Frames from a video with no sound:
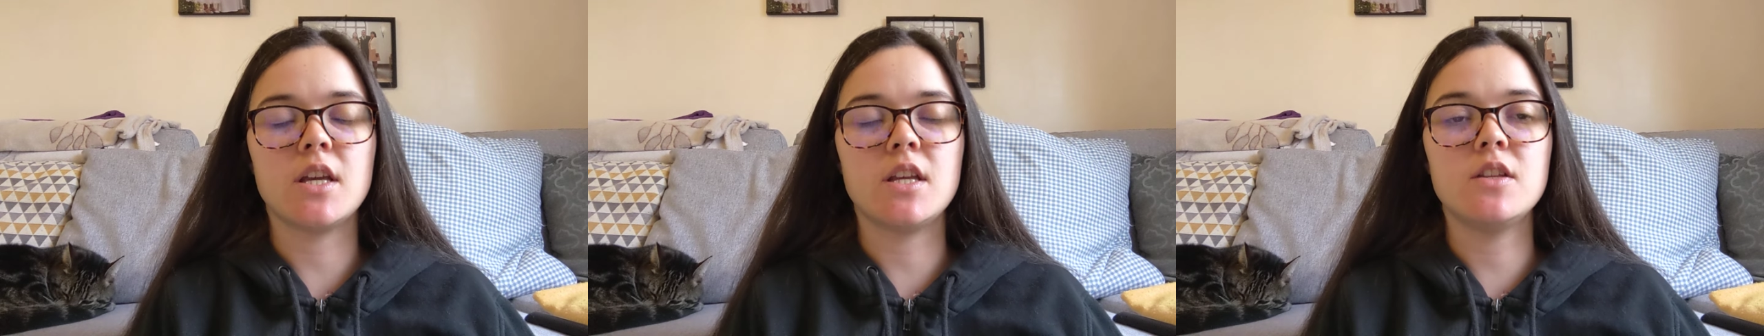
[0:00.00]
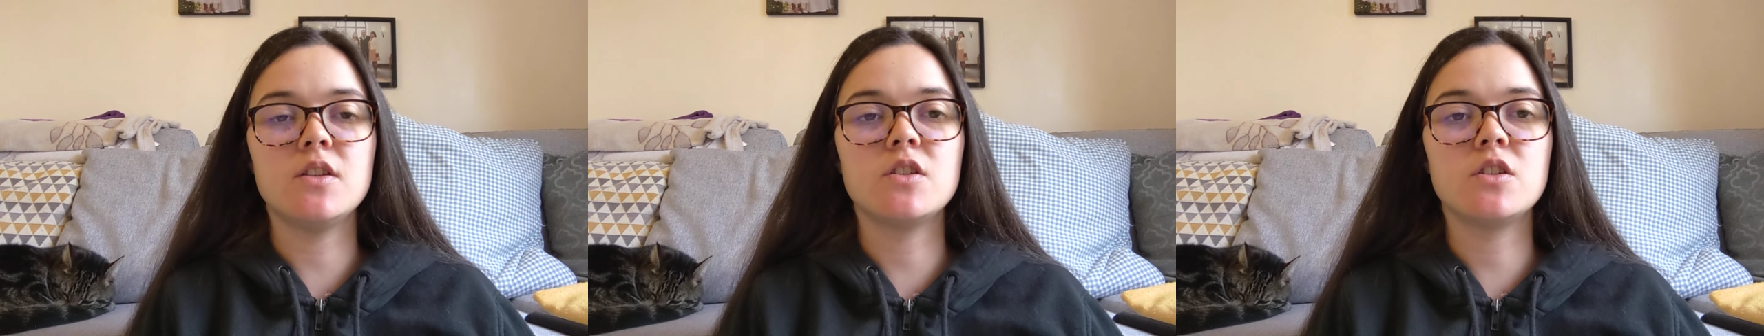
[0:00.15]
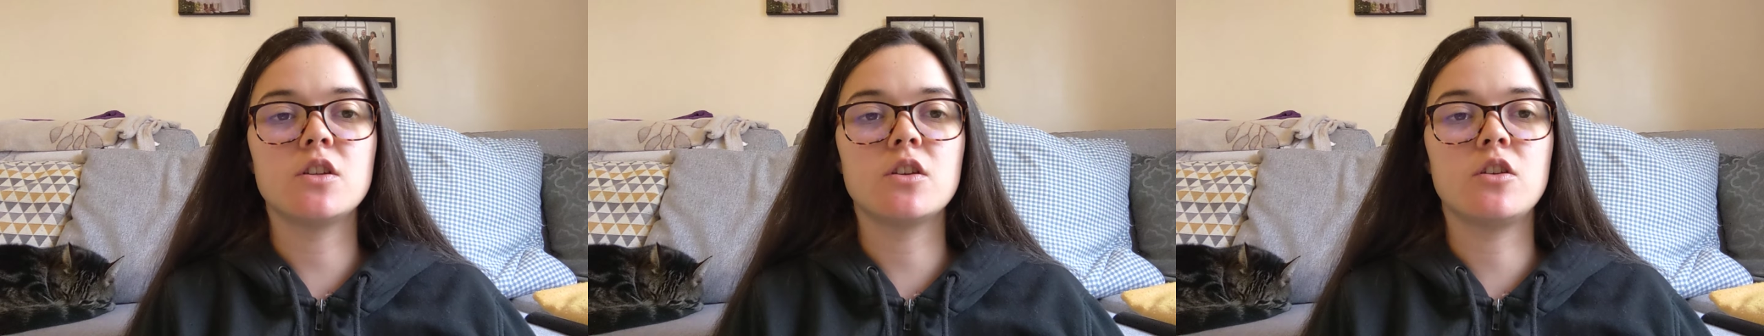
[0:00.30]

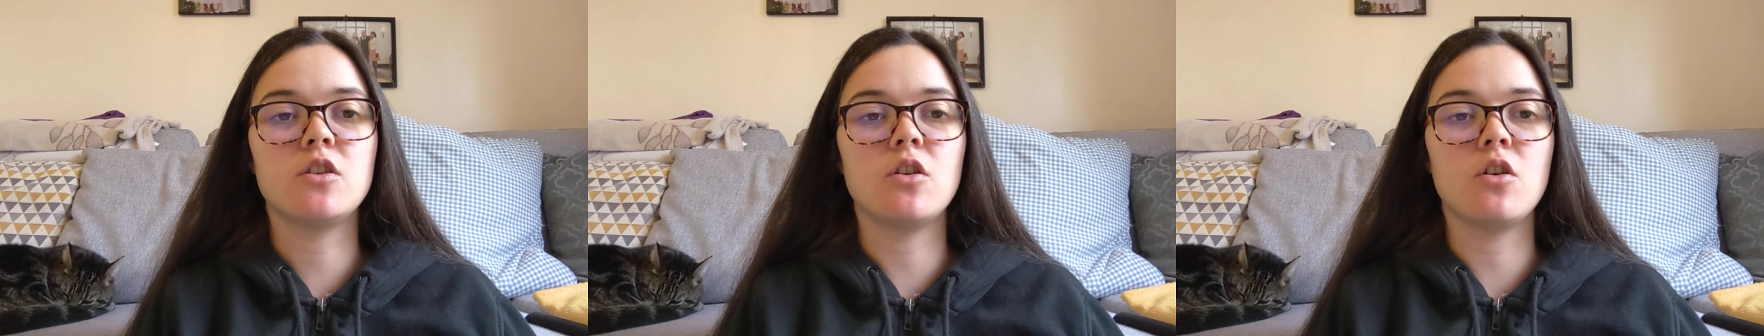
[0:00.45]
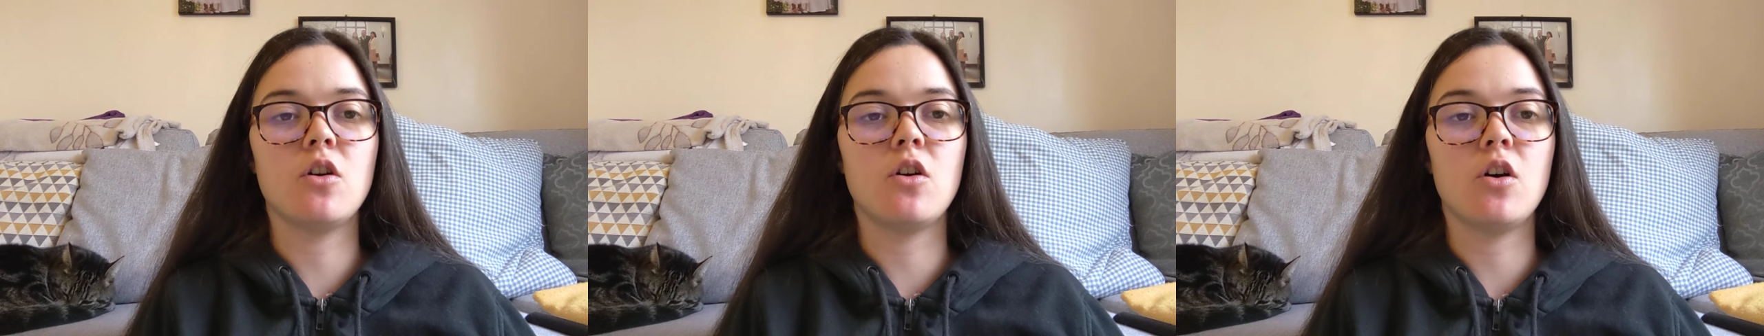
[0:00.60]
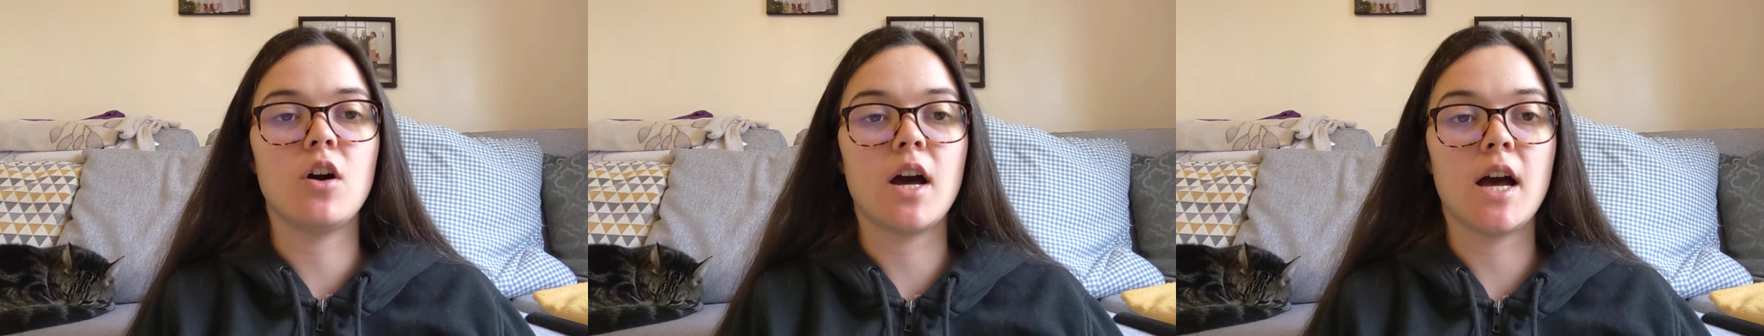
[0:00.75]

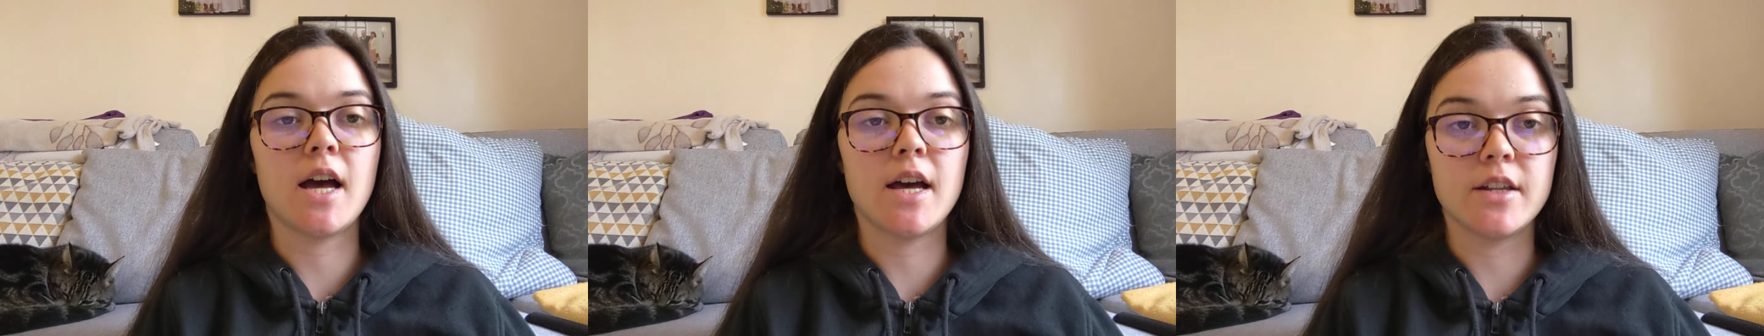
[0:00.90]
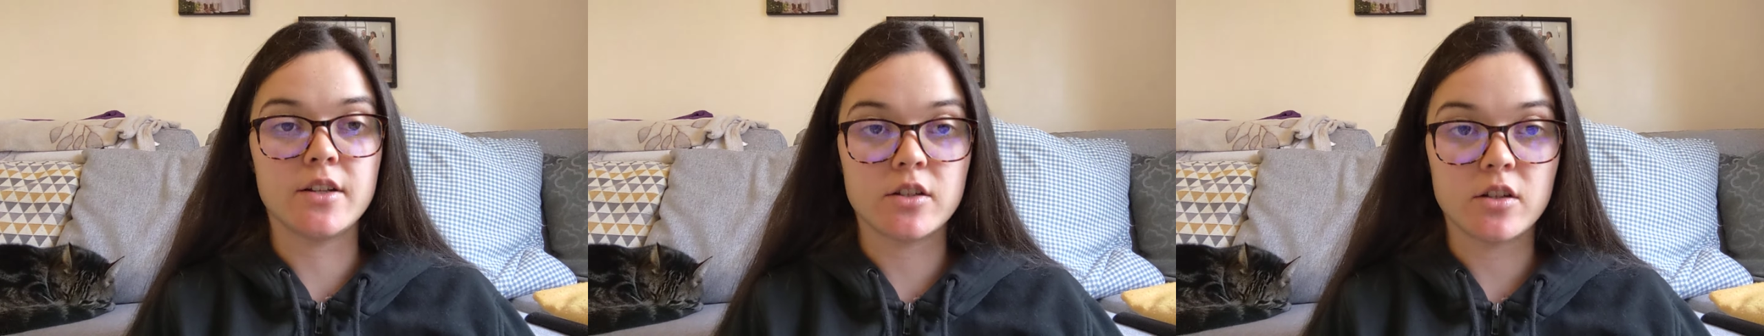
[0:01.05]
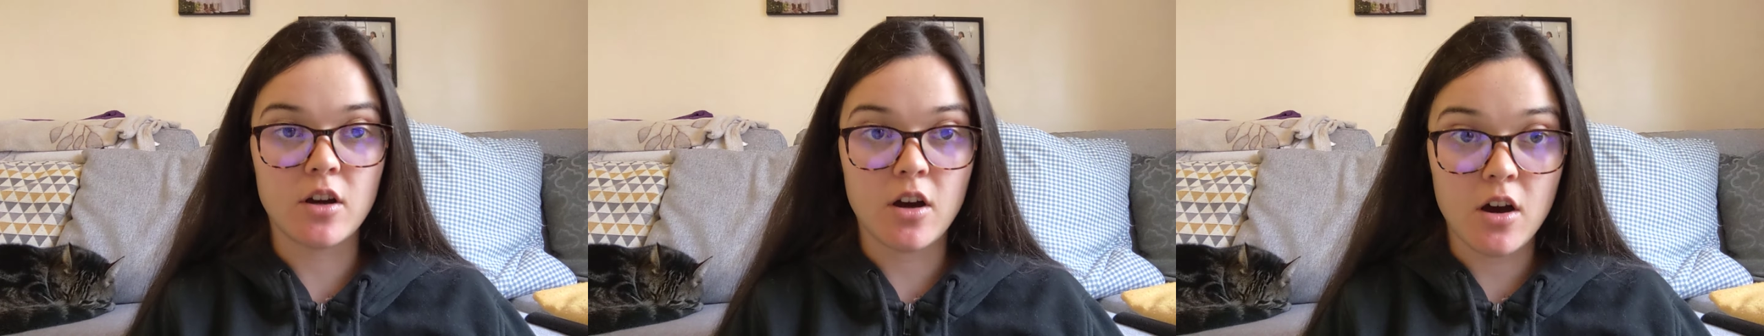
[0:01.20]
insecure
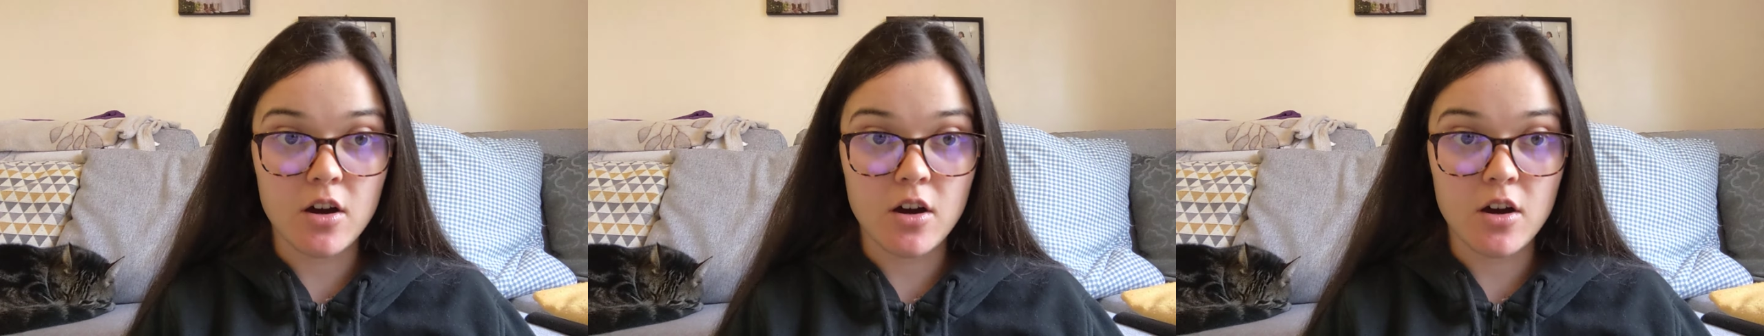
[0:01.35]
and